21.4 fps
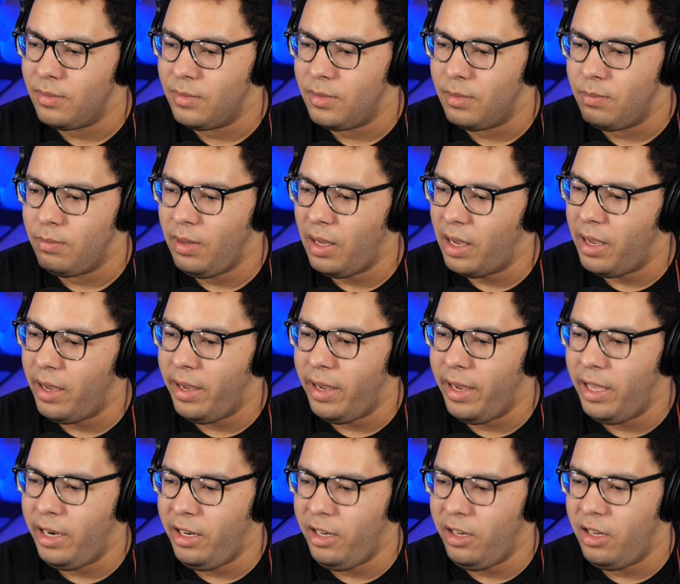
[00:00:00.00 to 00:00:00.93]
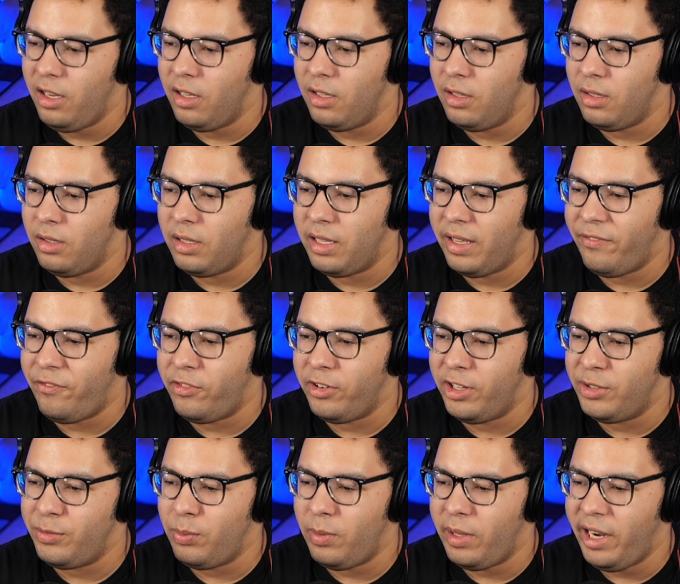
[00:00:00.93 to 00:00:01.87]
Yeah, Eddie, for
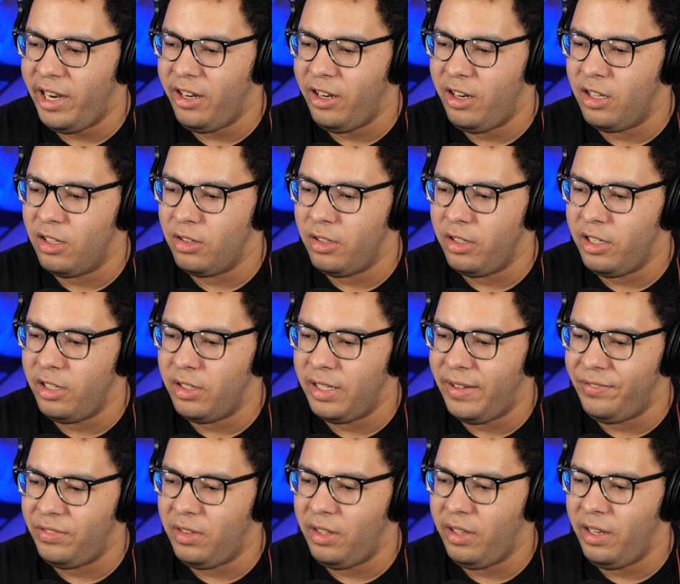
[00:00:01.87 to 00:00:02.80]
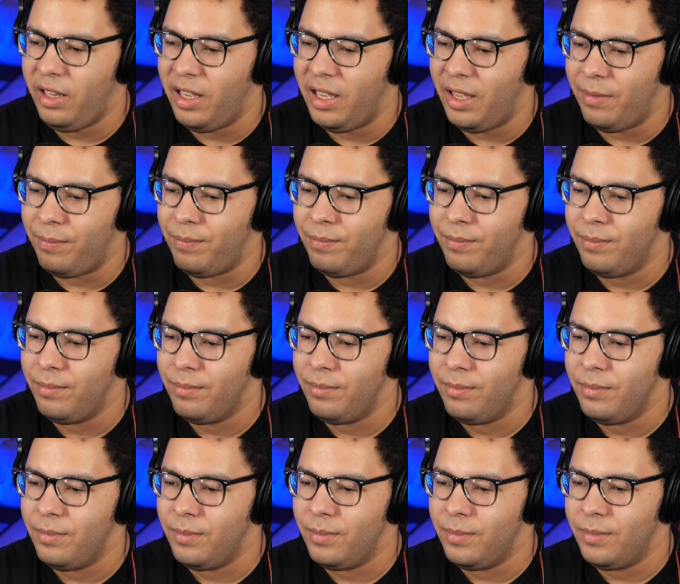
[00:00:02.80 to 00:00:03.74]
this plane, you could have literally left the...
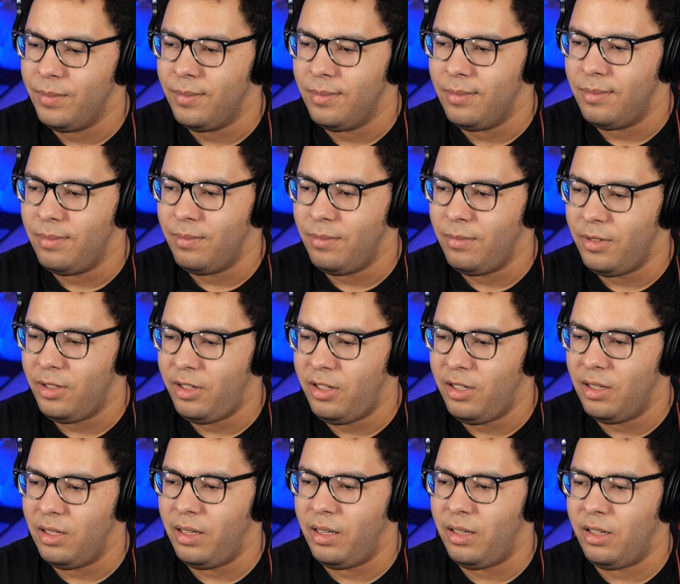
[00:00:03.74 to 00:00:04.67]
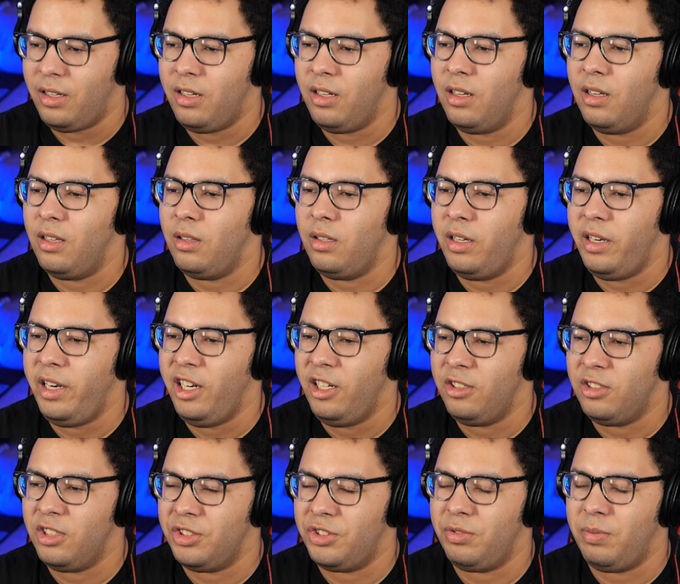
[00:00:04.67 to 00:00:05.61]
You could have literally
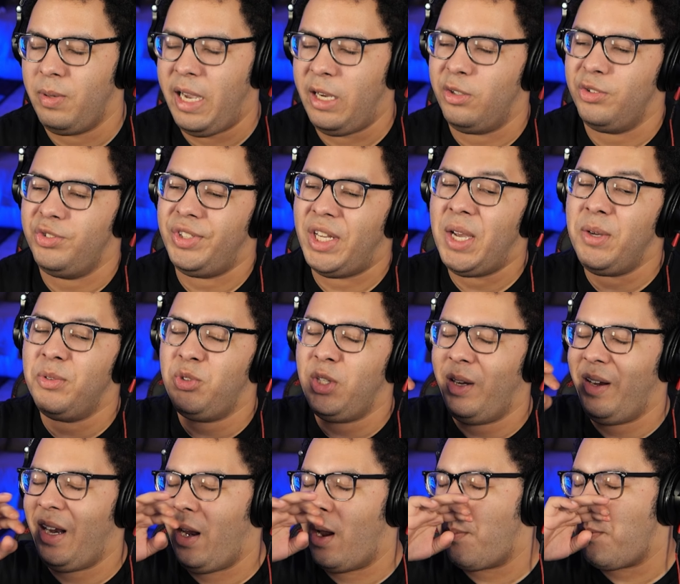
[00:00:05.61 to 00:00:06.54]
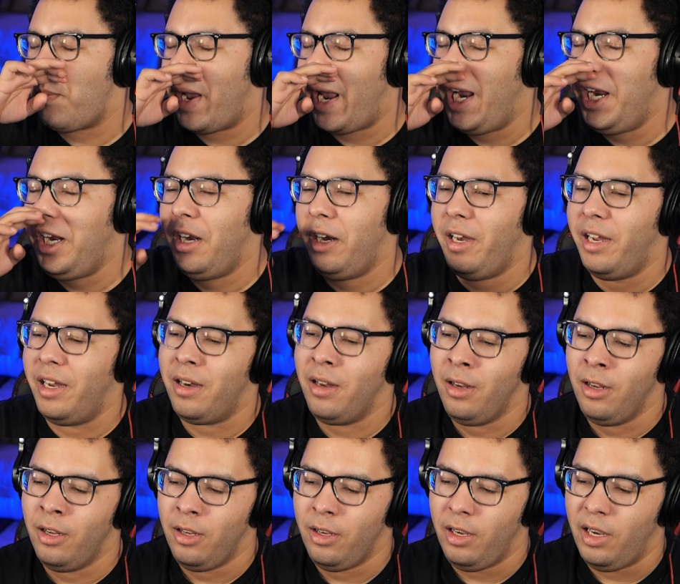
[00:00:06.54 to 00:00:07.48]
just held a sign saying, I painted it,
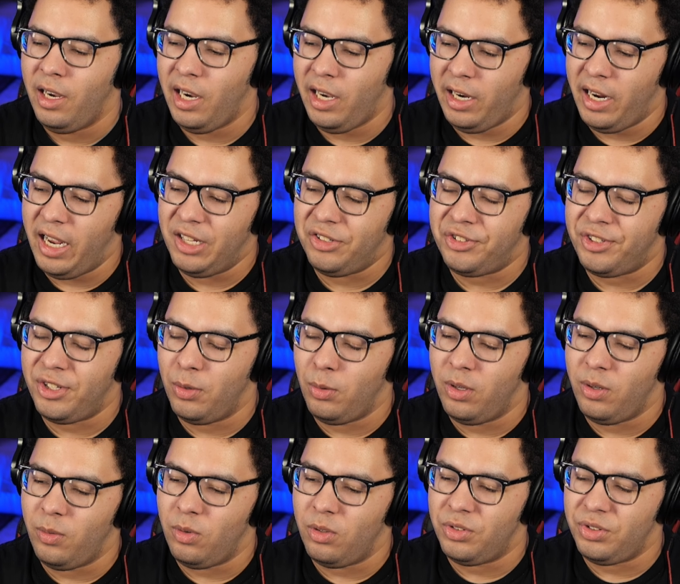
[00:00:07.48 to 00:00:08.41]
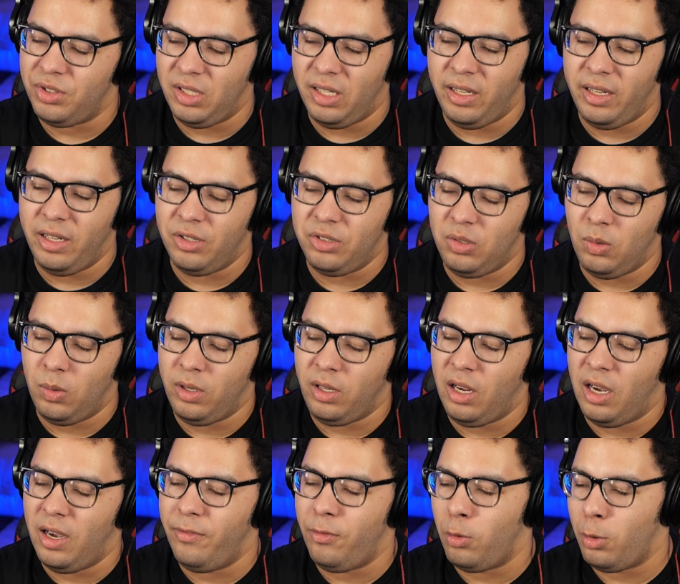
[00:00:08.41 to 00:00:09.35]
and Ed still would have
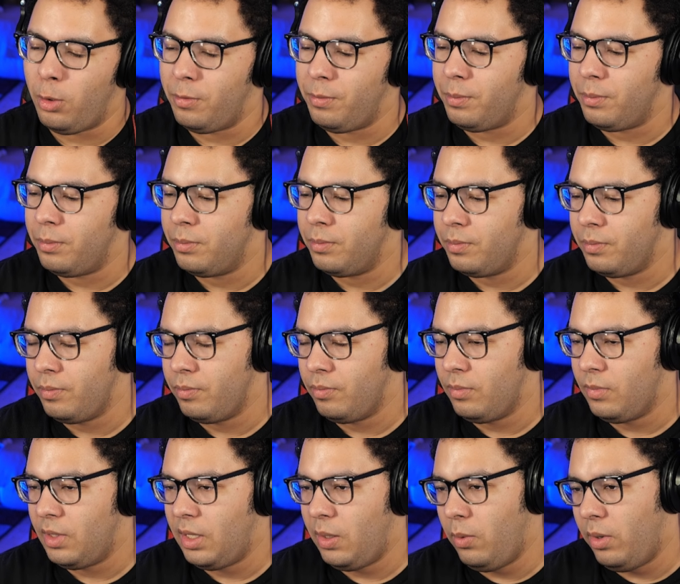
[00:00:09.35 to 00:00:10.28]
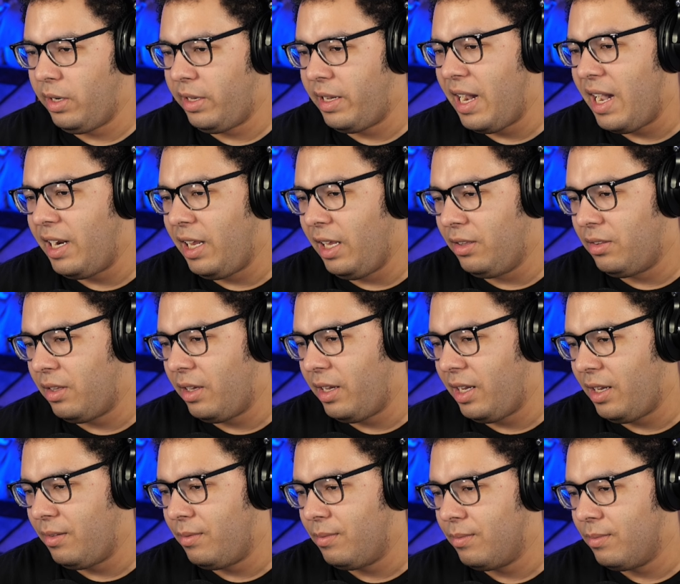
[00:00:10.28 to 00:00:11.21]
gone for it. He wouldn't have got
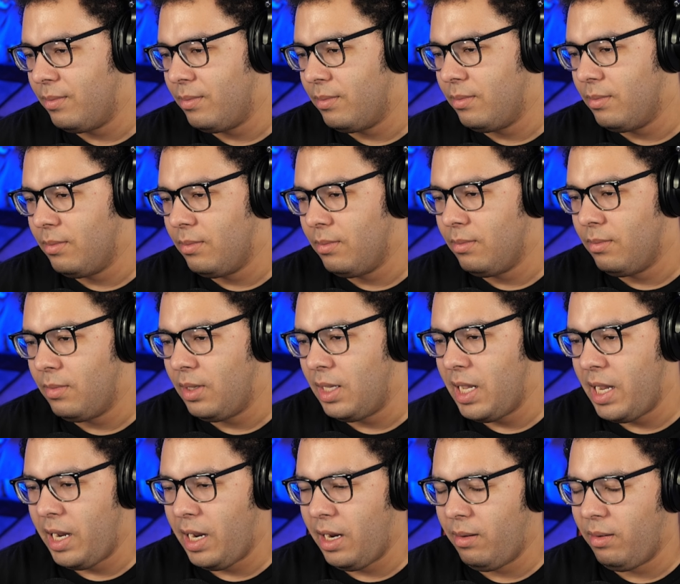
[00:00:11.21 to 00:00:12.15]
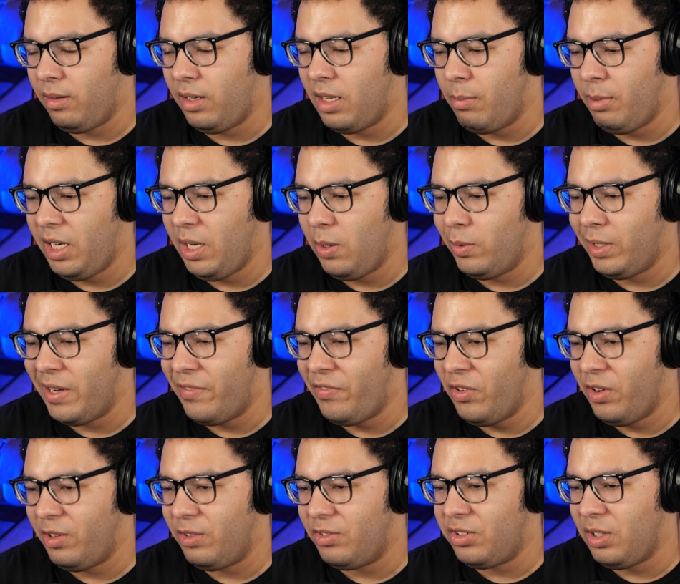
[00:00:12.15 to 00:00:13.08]
anything, and Double D would
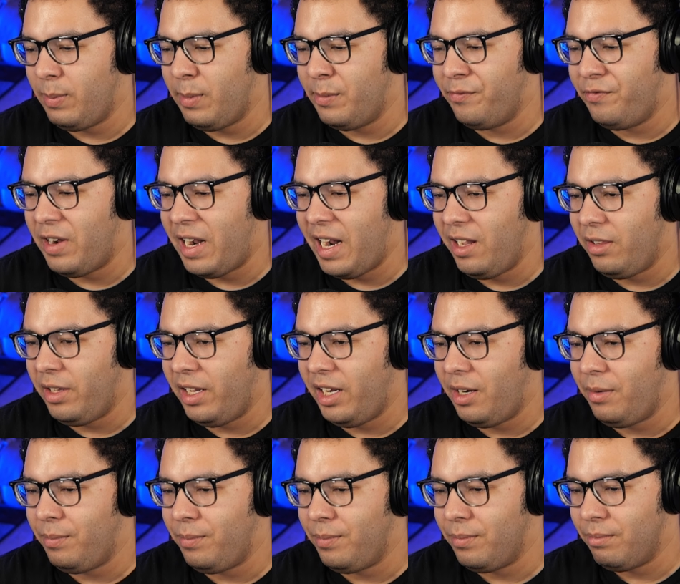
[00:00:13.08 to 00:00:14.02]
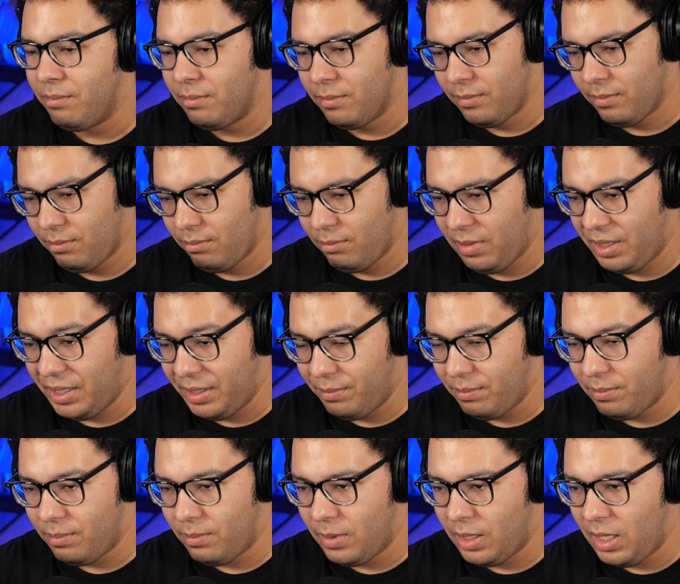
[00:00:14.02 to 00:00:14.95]
definitely still been violated, but
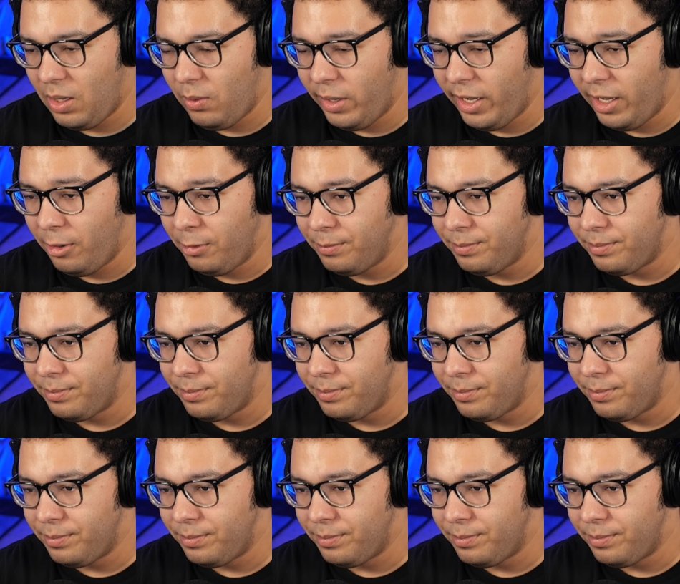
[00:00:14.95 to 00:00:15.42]
oh well.